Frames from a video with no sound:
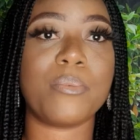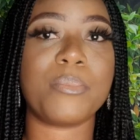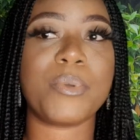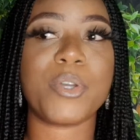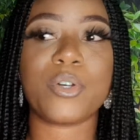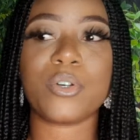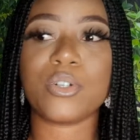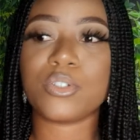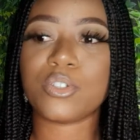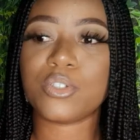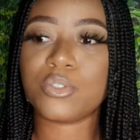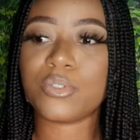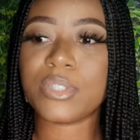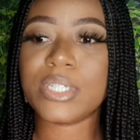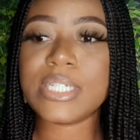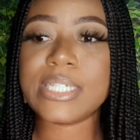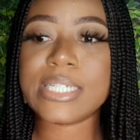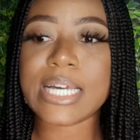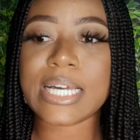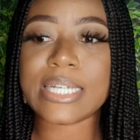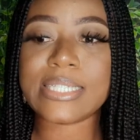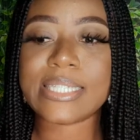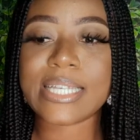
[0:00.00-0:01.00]
Because during
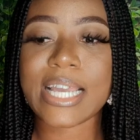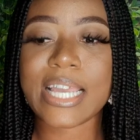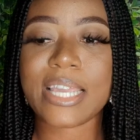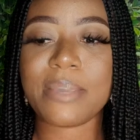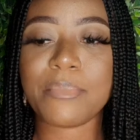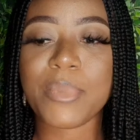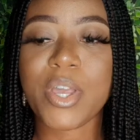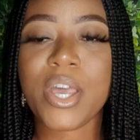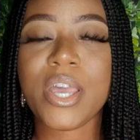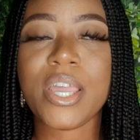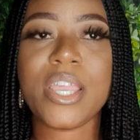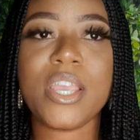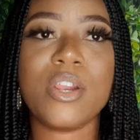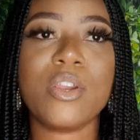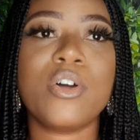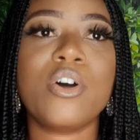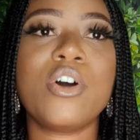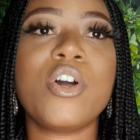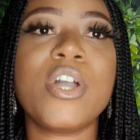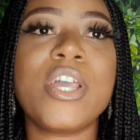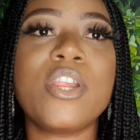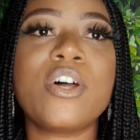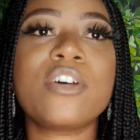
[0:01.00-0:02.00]
that time, a
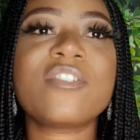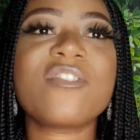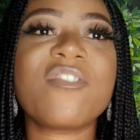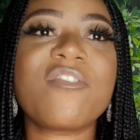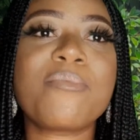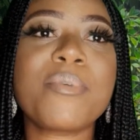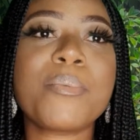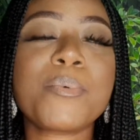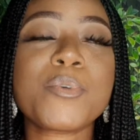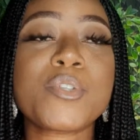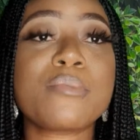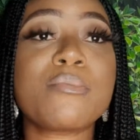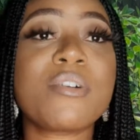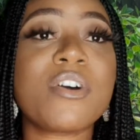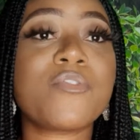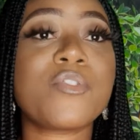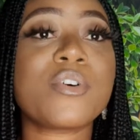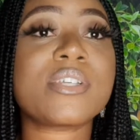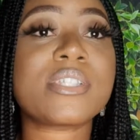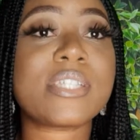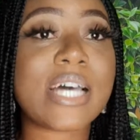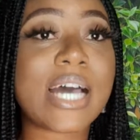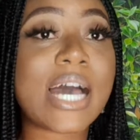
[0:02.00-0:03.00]
lot of people, some of
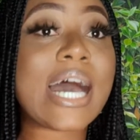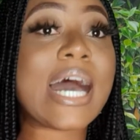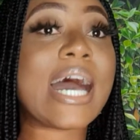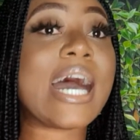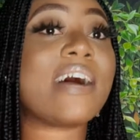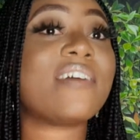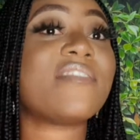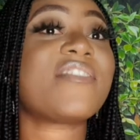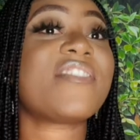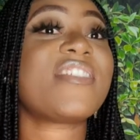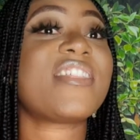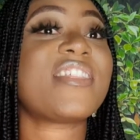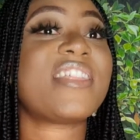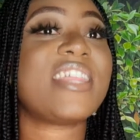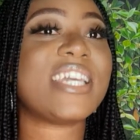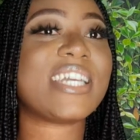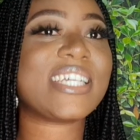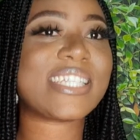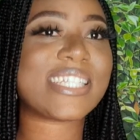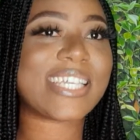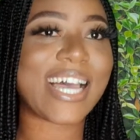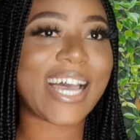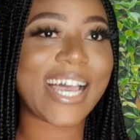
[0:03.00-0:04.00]
us that have
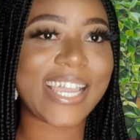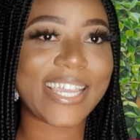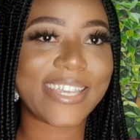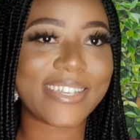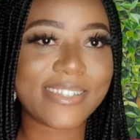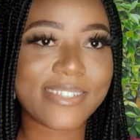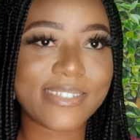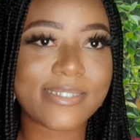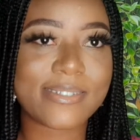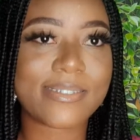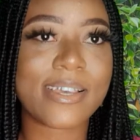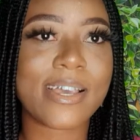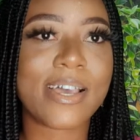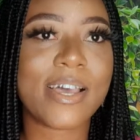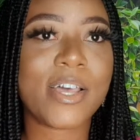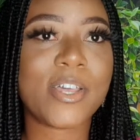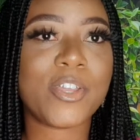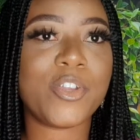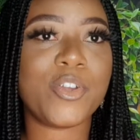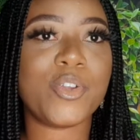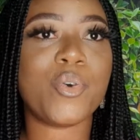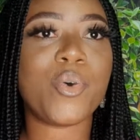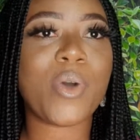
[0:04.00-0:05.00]
thick thighs,
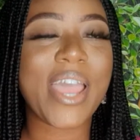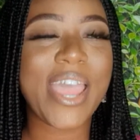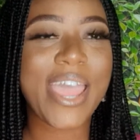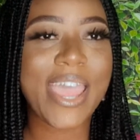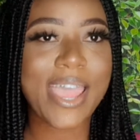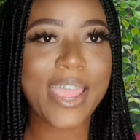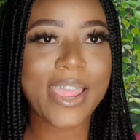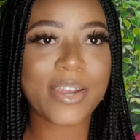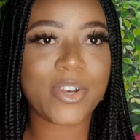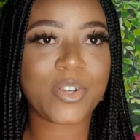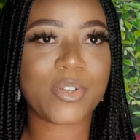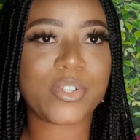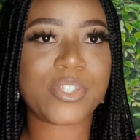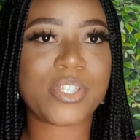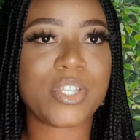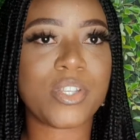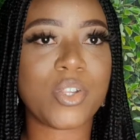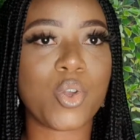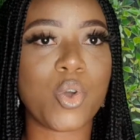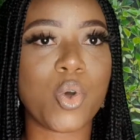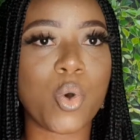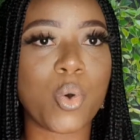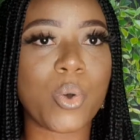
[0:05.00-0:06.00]
you know, air
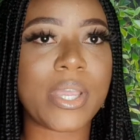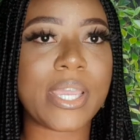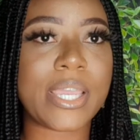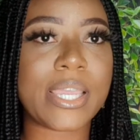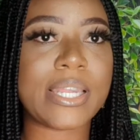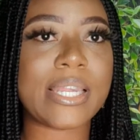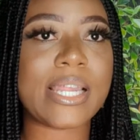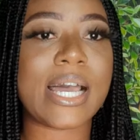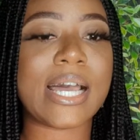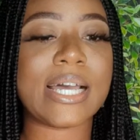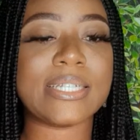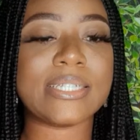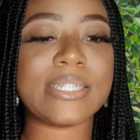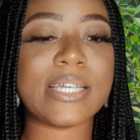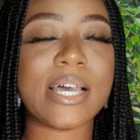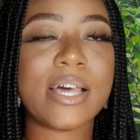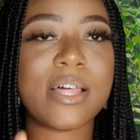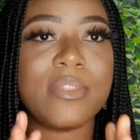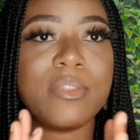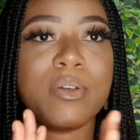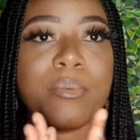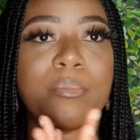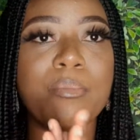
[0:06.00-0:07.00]
doesn't go in, and
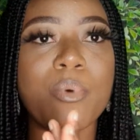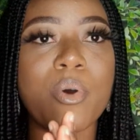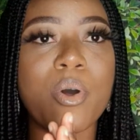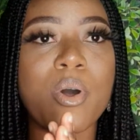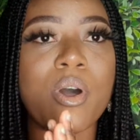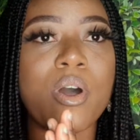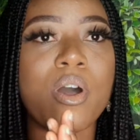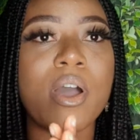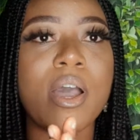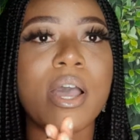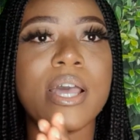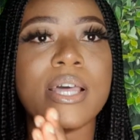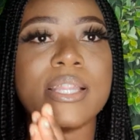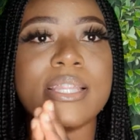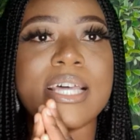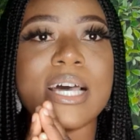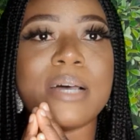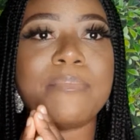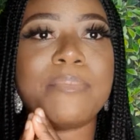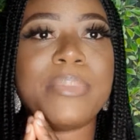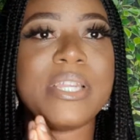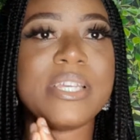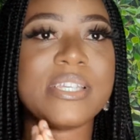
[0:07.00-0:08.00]
the more
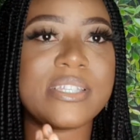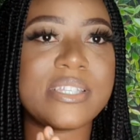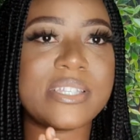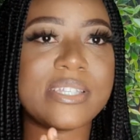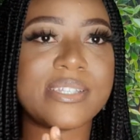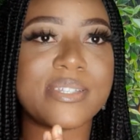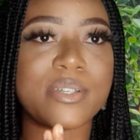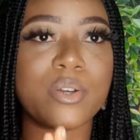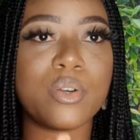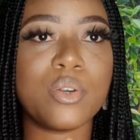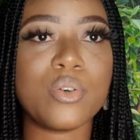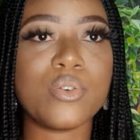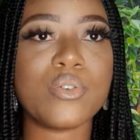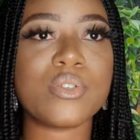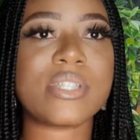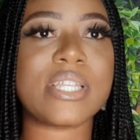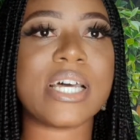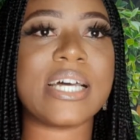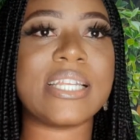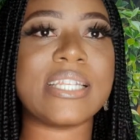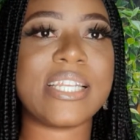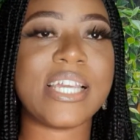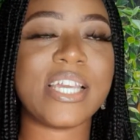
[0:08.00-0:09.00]
that place is closed
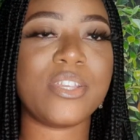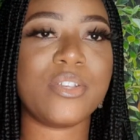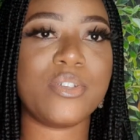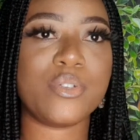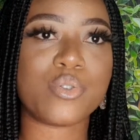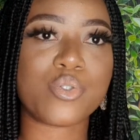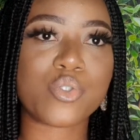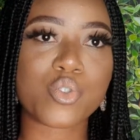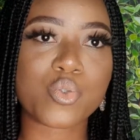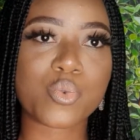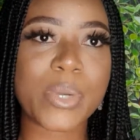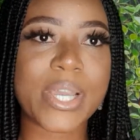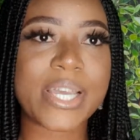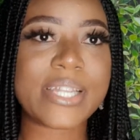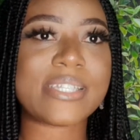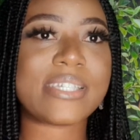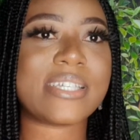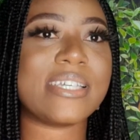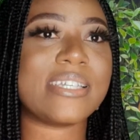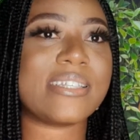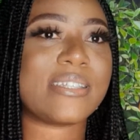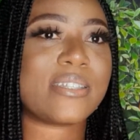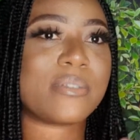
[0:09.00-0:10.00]
and then you
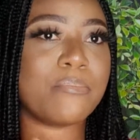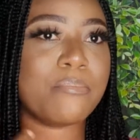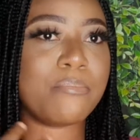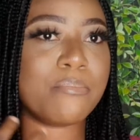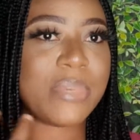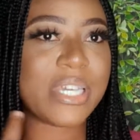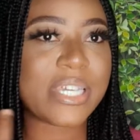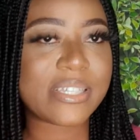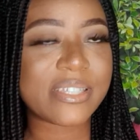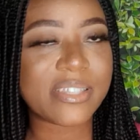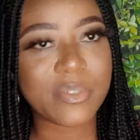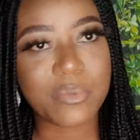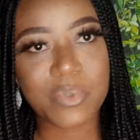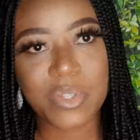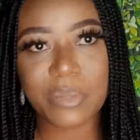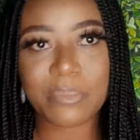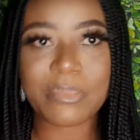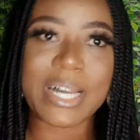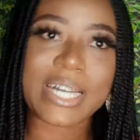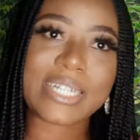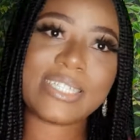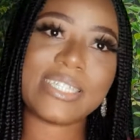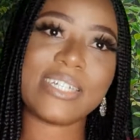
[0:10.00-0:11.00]
sweat, it mixes with
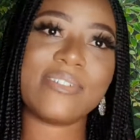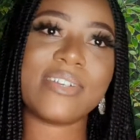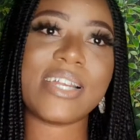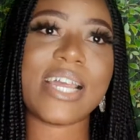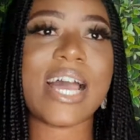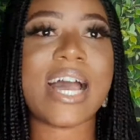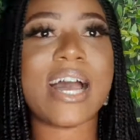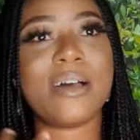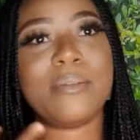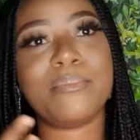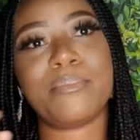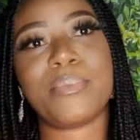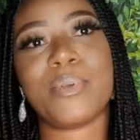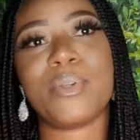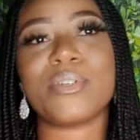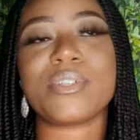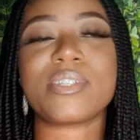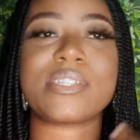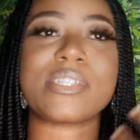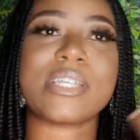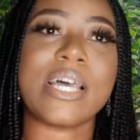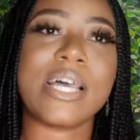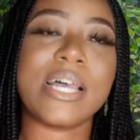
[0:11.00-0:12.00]
bacteria, and
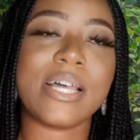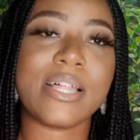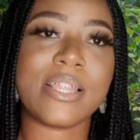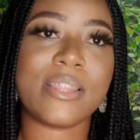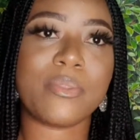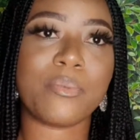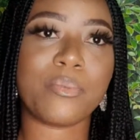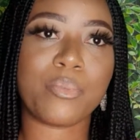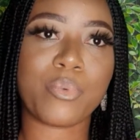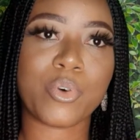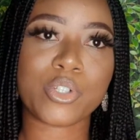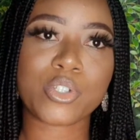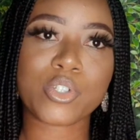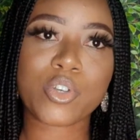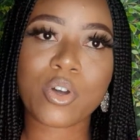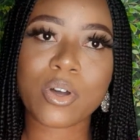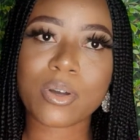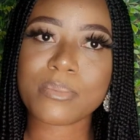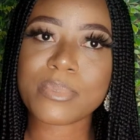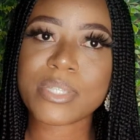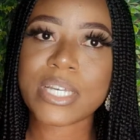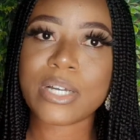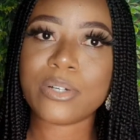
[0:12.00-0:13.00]
plus what
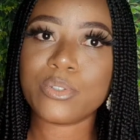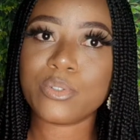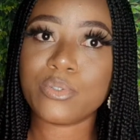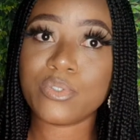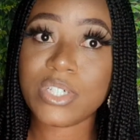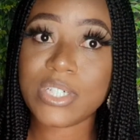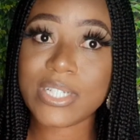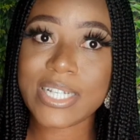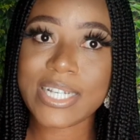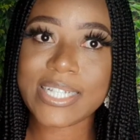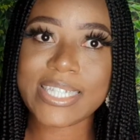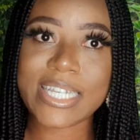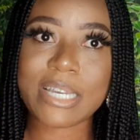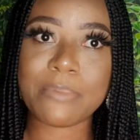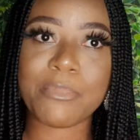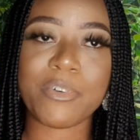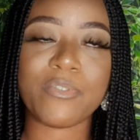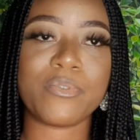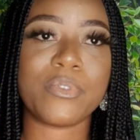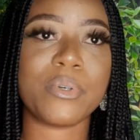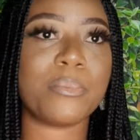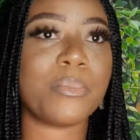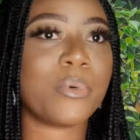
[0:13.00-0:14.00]
comes out during that time
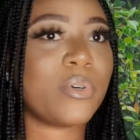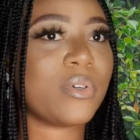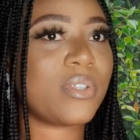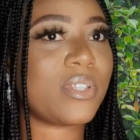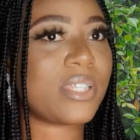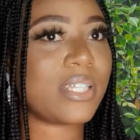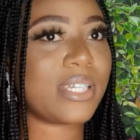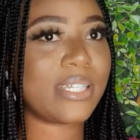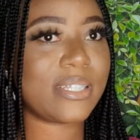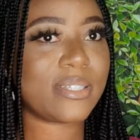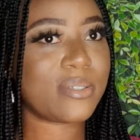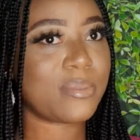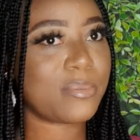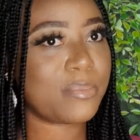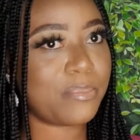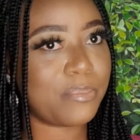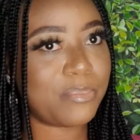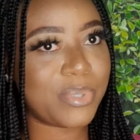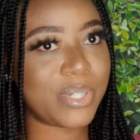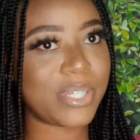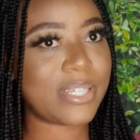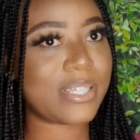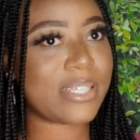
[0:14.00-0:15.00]
of the month, it
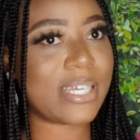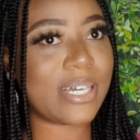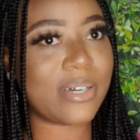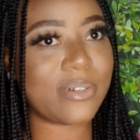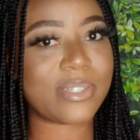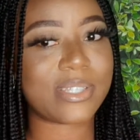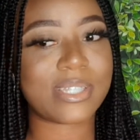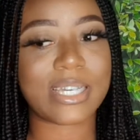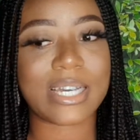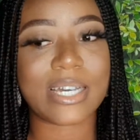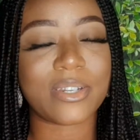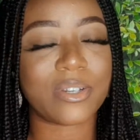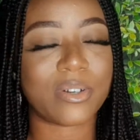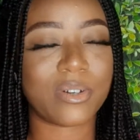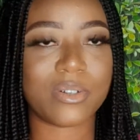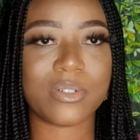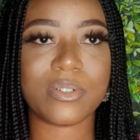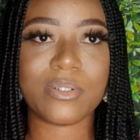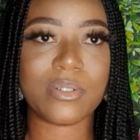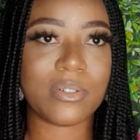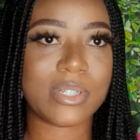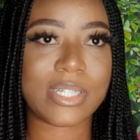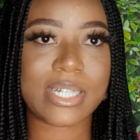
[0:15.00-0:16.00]
brings out an
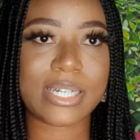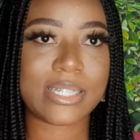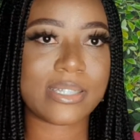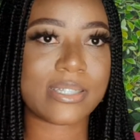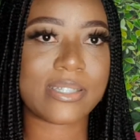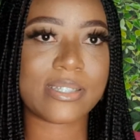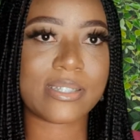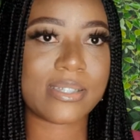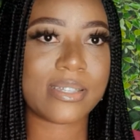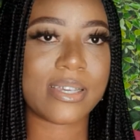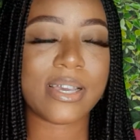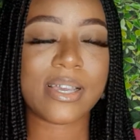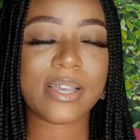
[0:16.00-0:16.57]
odor that's